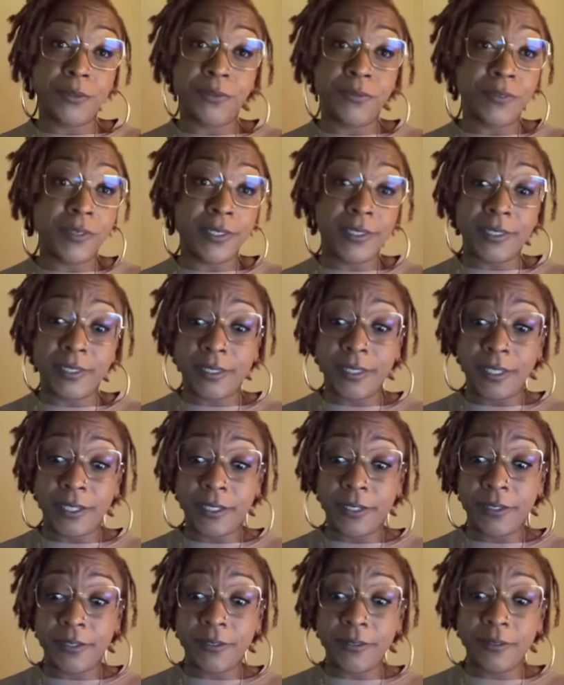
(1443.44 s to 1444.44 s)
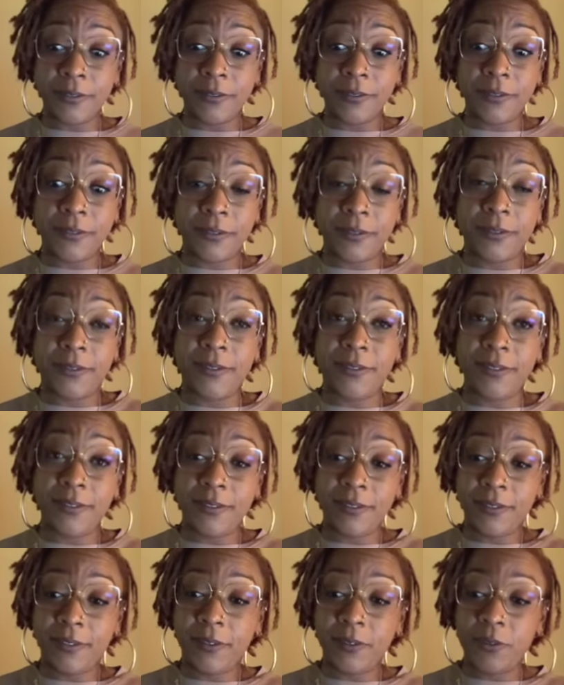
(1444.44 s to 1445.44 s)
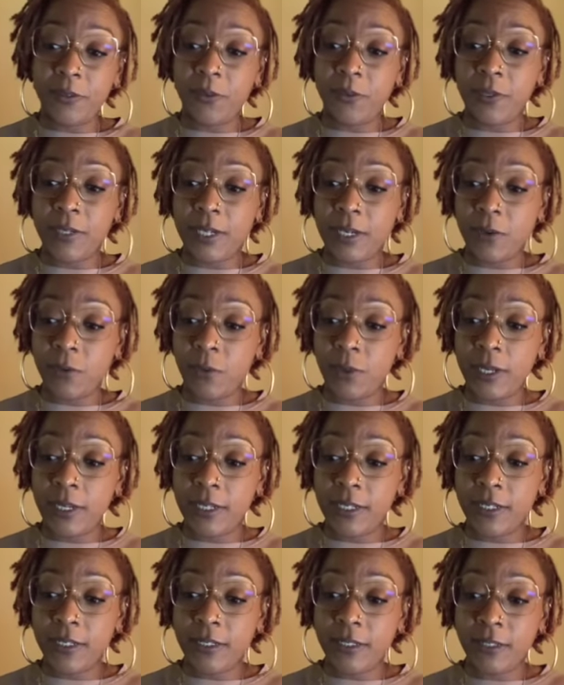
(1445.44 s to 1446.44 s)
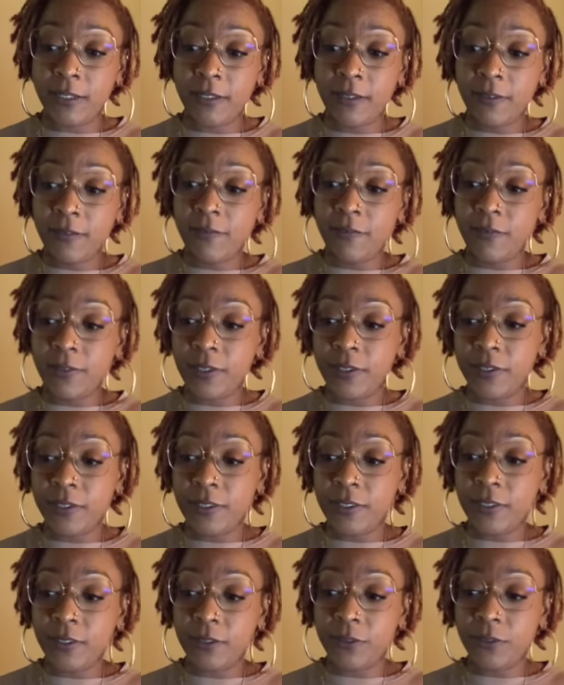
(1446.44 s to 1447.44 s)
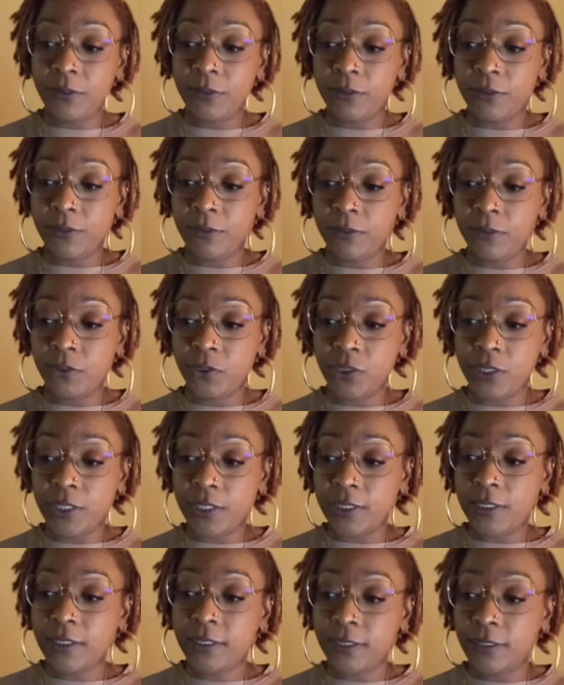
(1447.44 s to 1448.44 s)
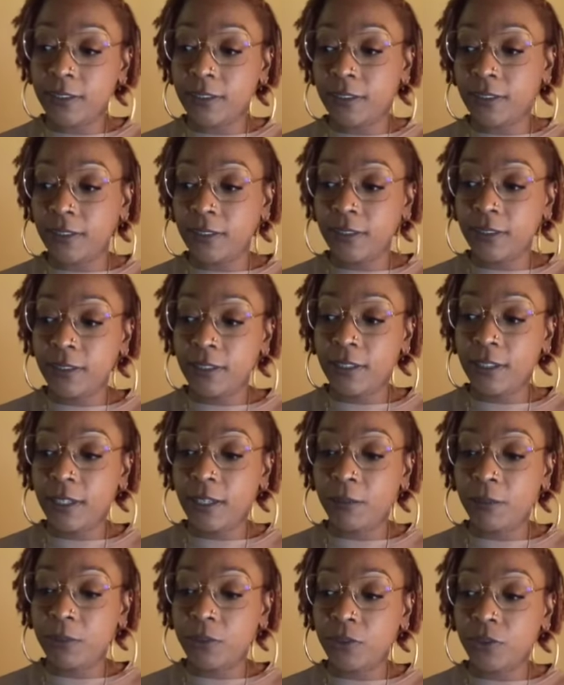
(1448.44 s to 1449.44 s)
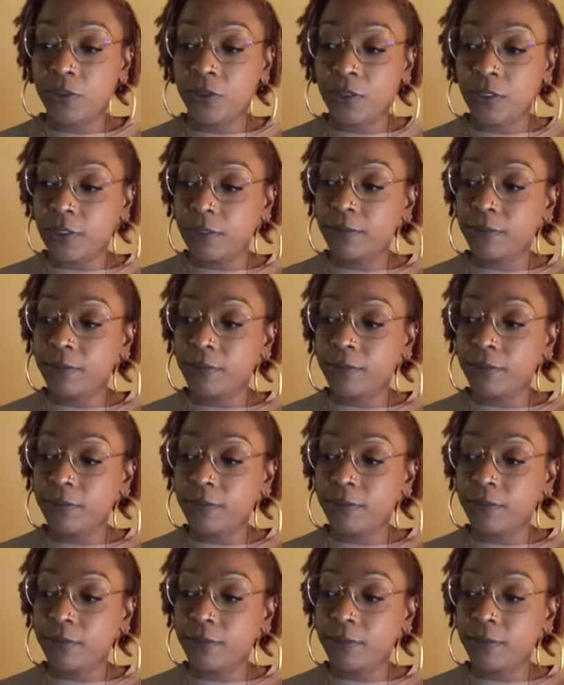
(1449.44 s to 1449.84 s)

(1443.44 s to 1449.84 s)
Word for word: who feelings he hurt. We got wedding very soon. Trust. Chemistry.